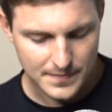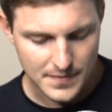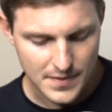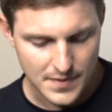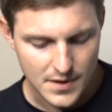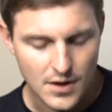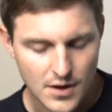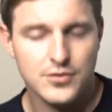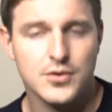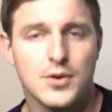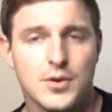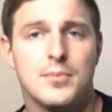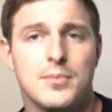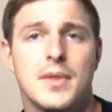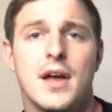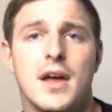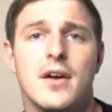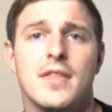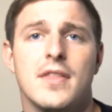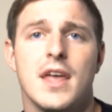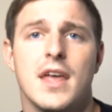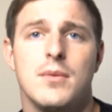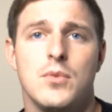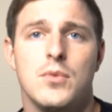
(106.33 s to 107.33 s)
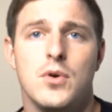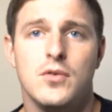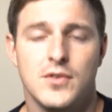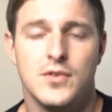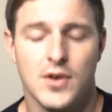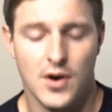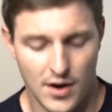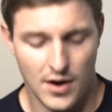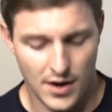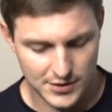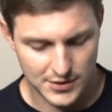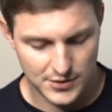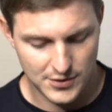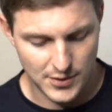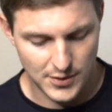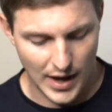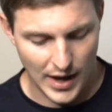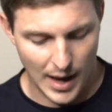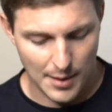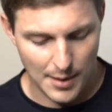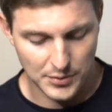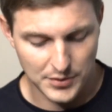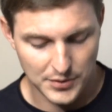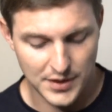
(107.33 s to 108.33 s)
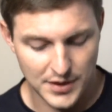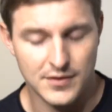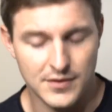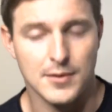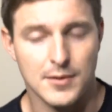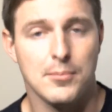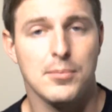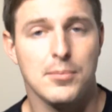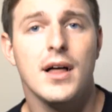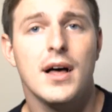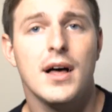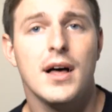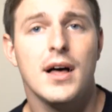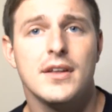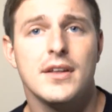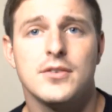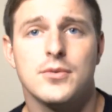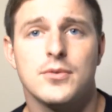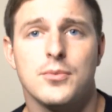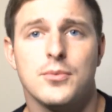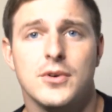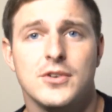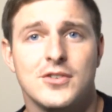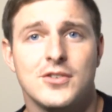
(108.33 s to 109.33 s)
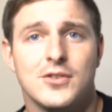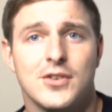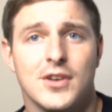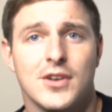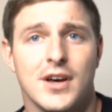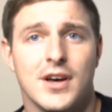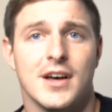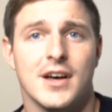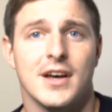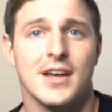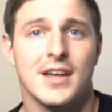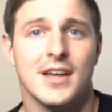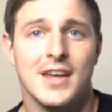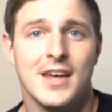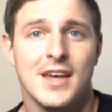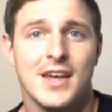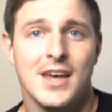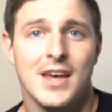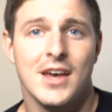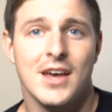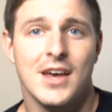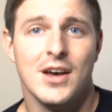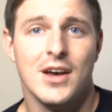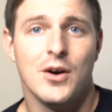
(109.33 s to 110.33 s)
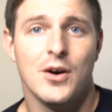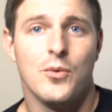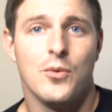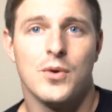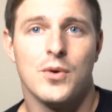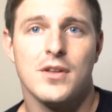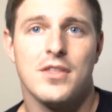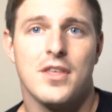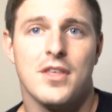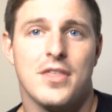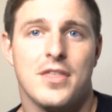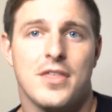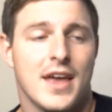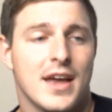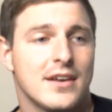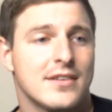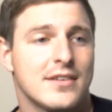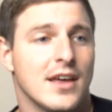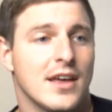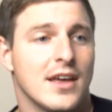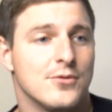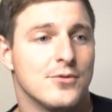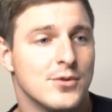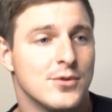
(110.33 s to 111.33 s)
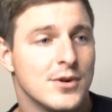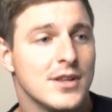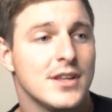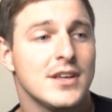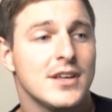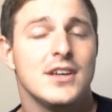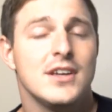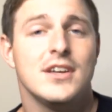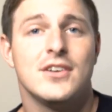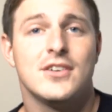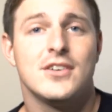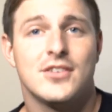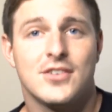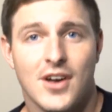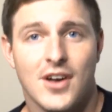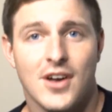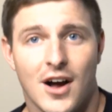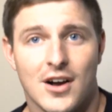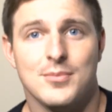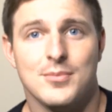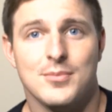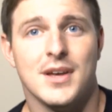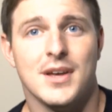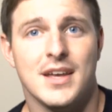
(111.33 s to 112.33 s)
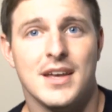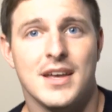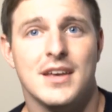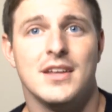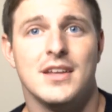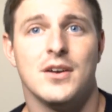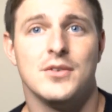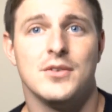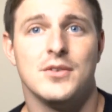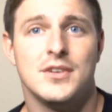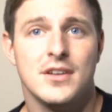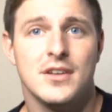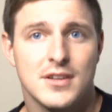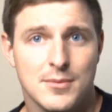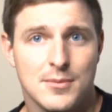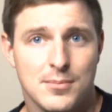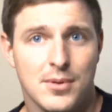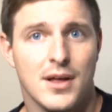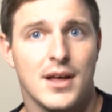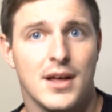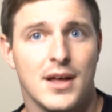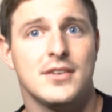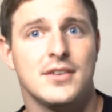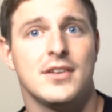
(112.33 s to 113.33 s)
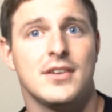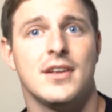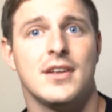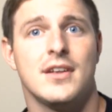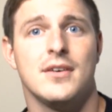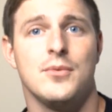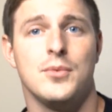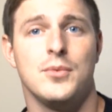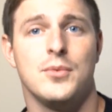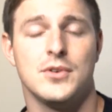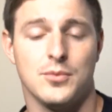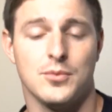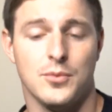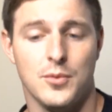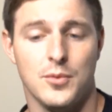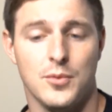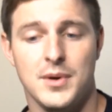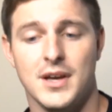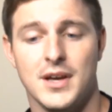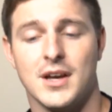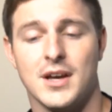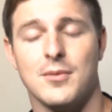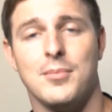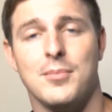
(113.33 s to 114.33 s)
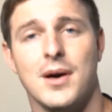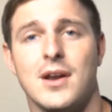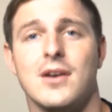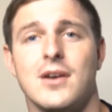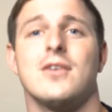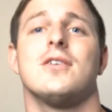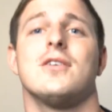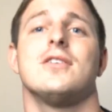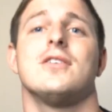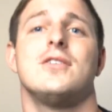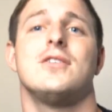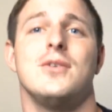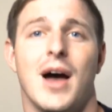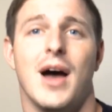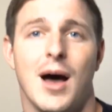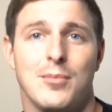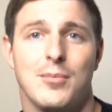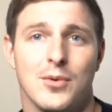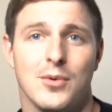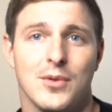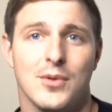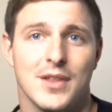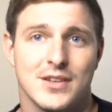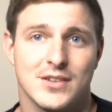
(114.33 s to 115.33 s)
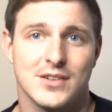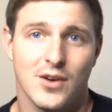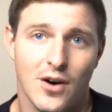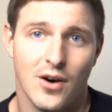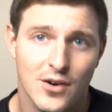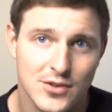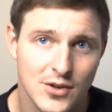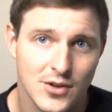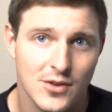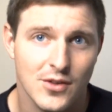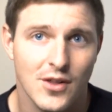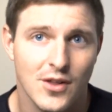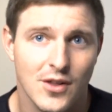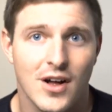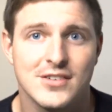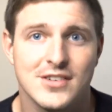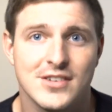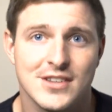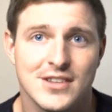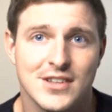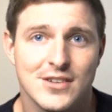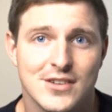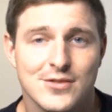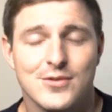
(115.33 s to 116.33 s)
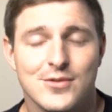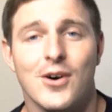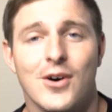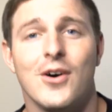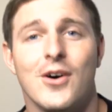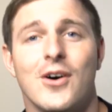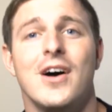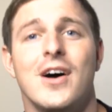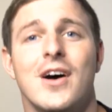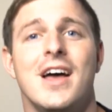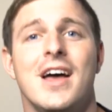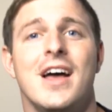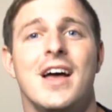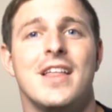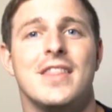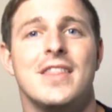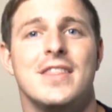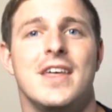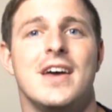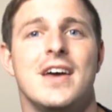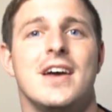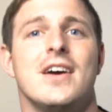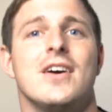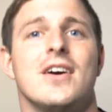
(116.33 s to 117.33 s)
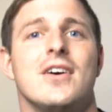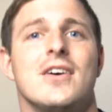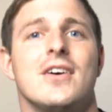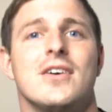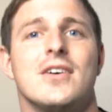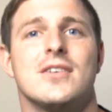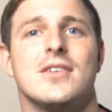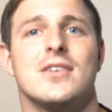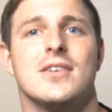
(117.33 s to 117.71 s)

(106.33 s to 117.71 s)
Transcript: there, they moved on to Apple TV Plus, which is one of the things that really shocked me. Disney Plus, which will be a competitor to Apple, that's also launching this fall. Their